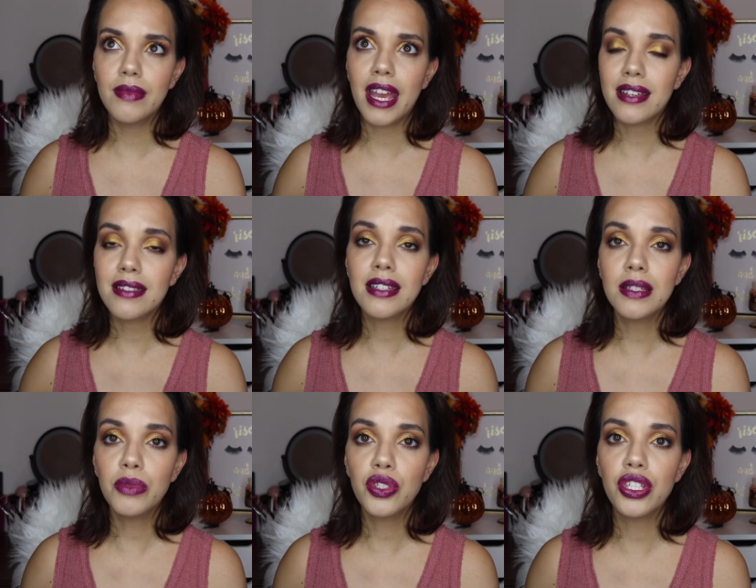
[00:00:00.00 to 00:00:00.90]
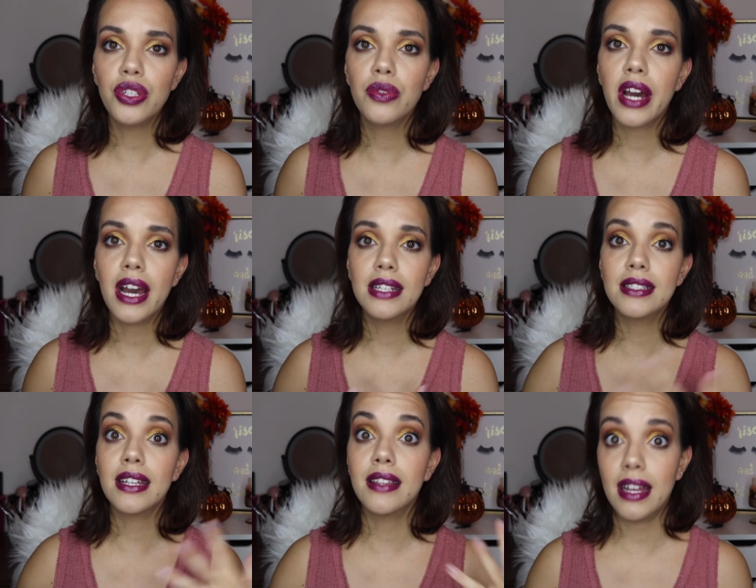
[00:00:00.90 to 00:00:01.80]
accessible to you guys
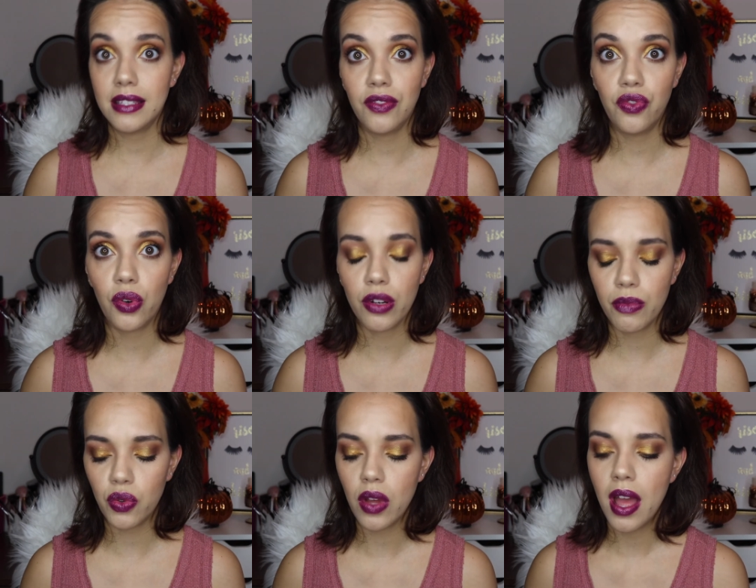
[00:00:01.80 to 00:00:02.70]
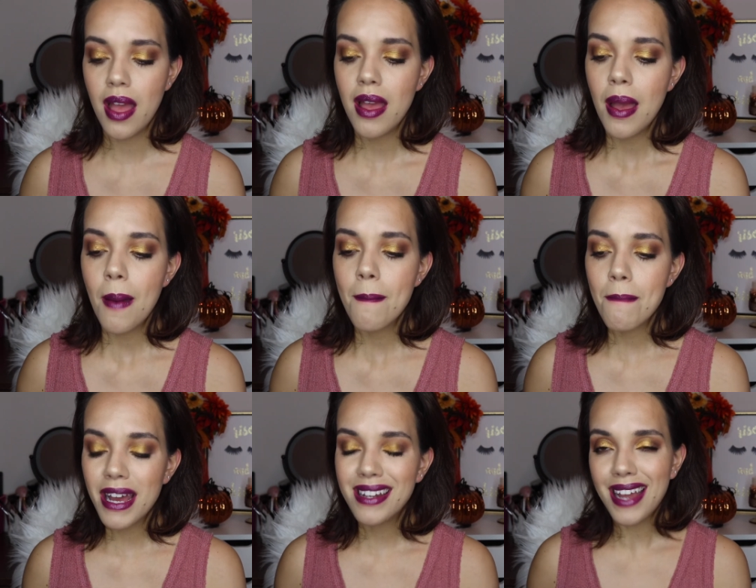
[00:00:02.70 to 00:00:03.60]
and that's affordable.
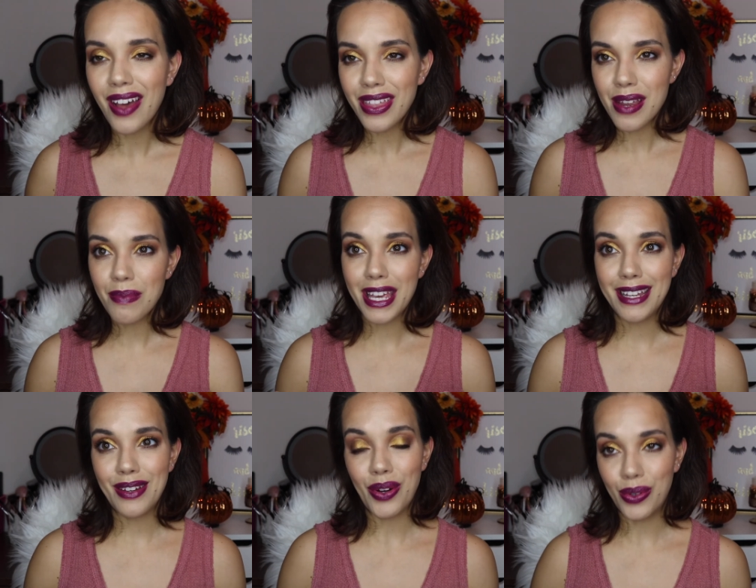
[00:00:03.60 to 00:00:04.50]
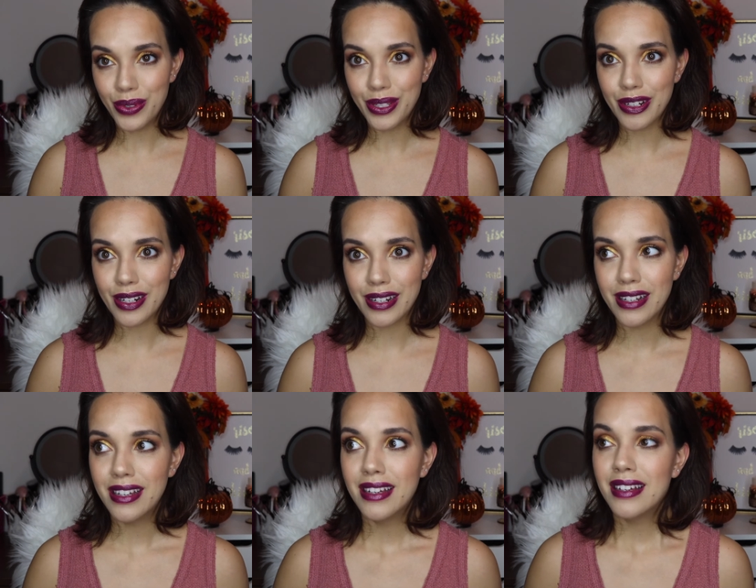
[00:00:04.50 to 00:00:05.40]
But now that I'm getting older,
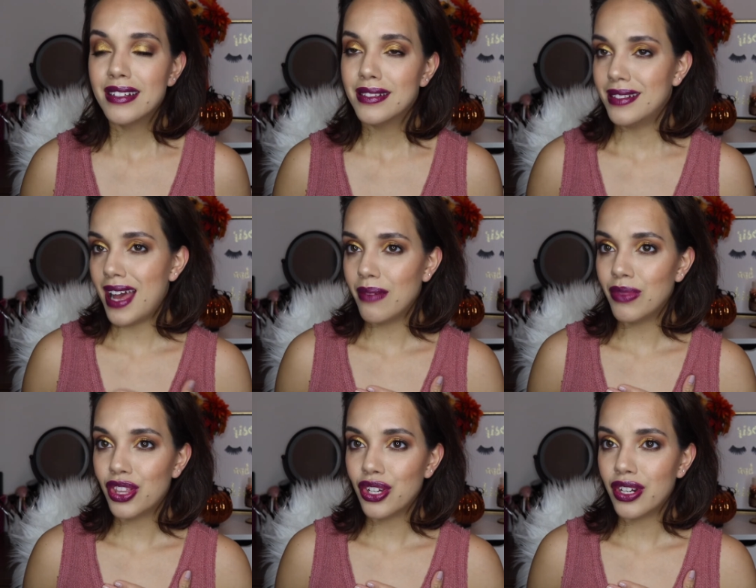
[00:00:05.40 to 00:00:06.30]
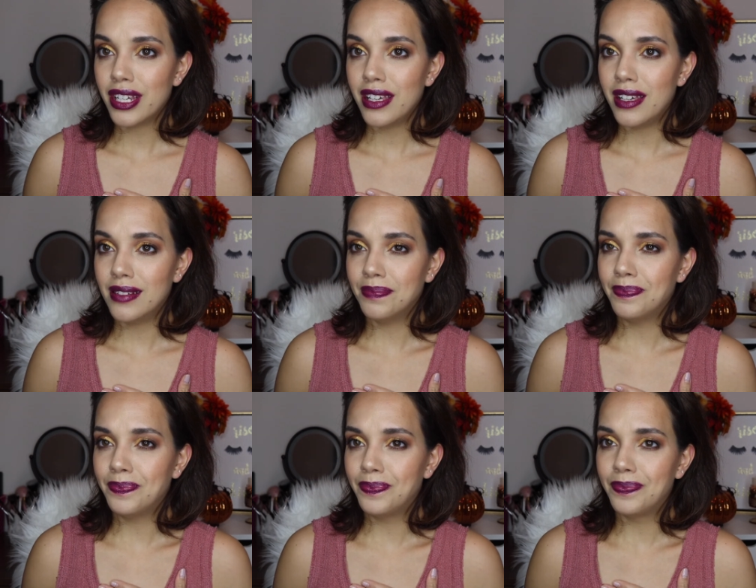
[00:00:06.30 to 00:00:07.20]
I'm 30,
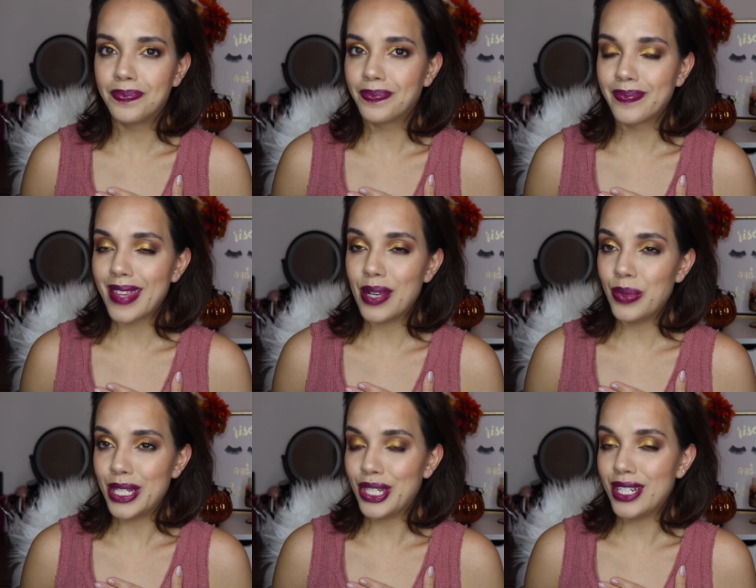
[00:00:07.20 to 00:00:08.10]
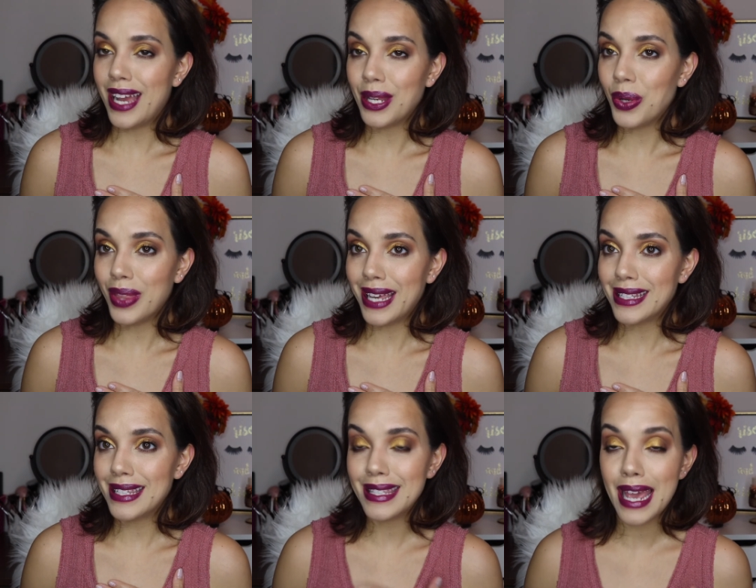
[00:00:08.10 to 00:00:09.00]
which I don't like
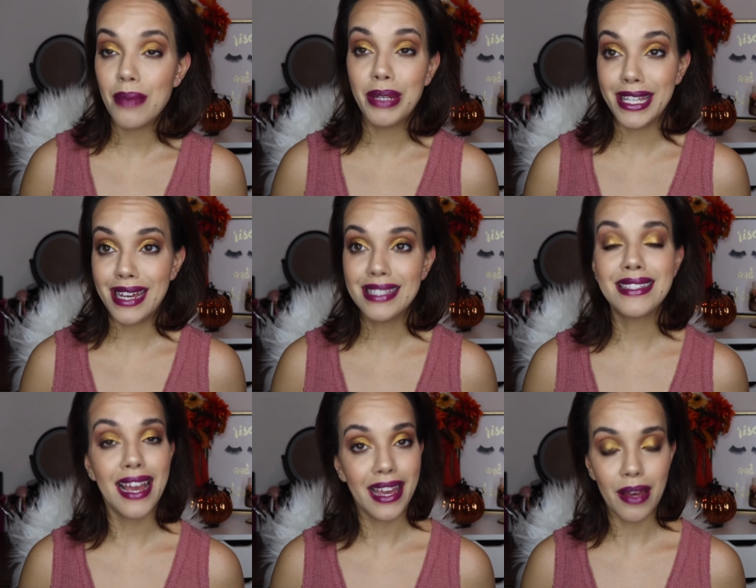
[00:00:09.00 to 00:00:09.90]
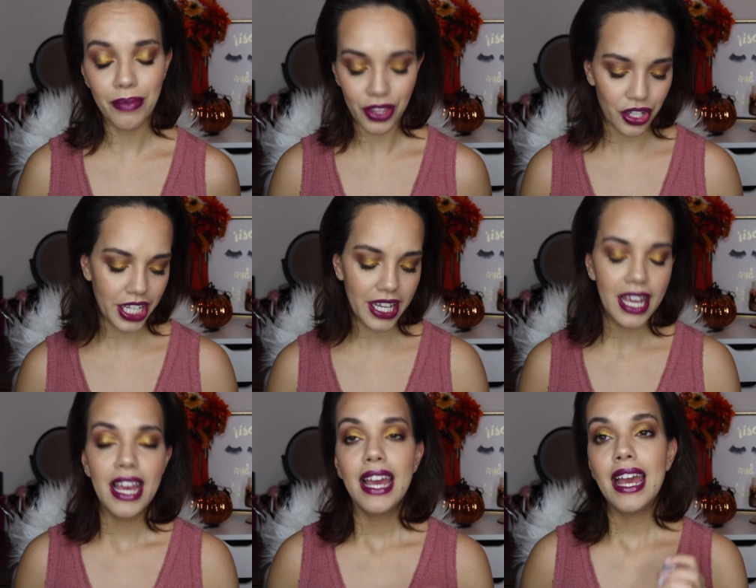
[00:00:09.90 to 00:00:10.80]
to say, but yes, I am 30.
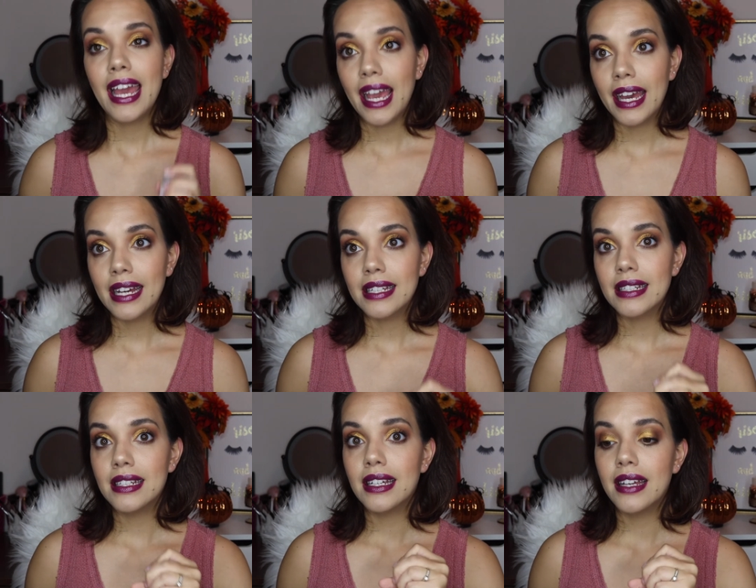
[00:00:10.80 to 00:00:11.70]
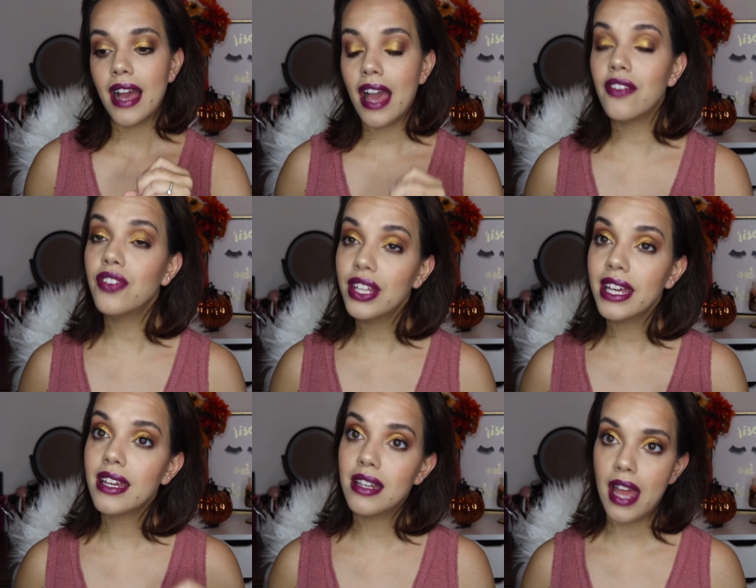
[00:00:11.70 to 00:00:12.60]
And I feel
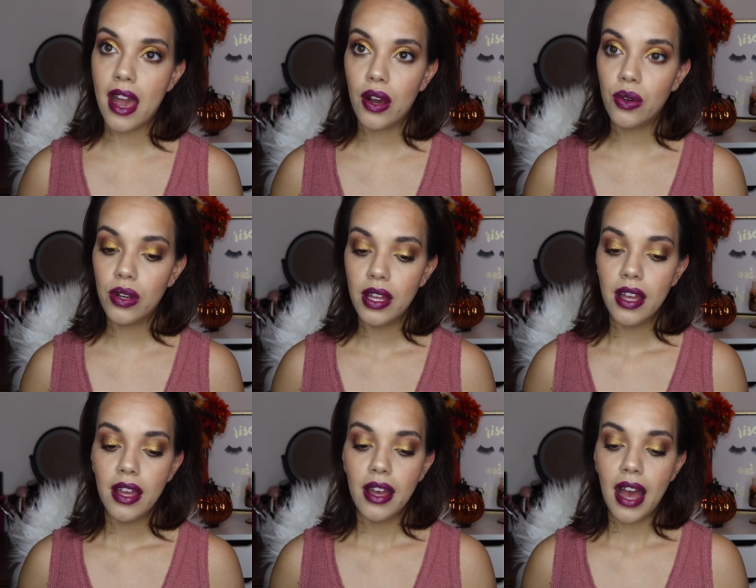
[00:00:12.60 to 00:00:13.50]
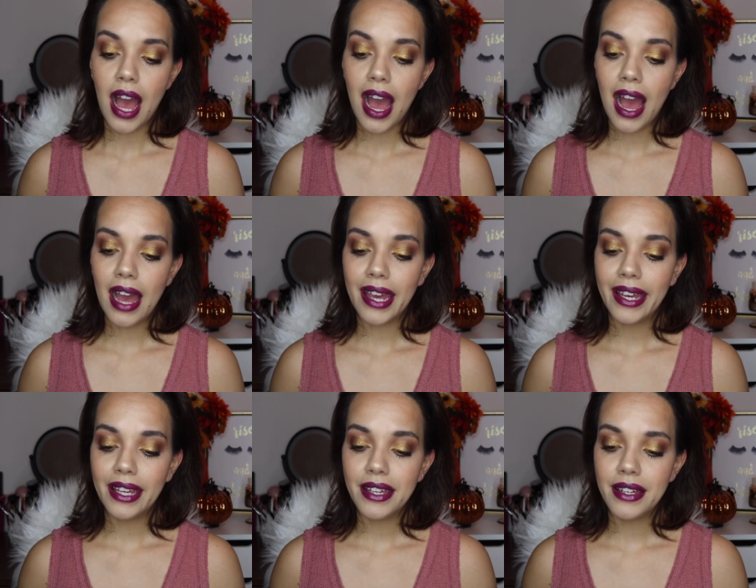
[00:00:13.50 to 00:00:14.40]
like now
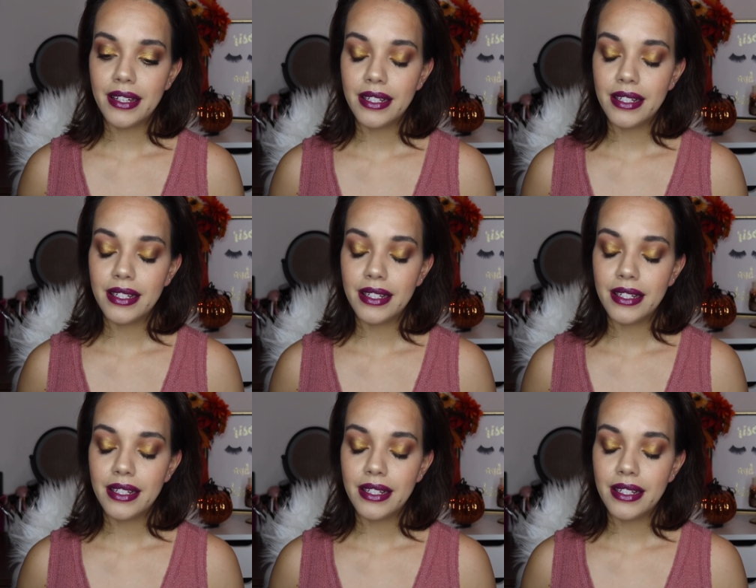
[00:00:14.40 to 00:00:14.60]
I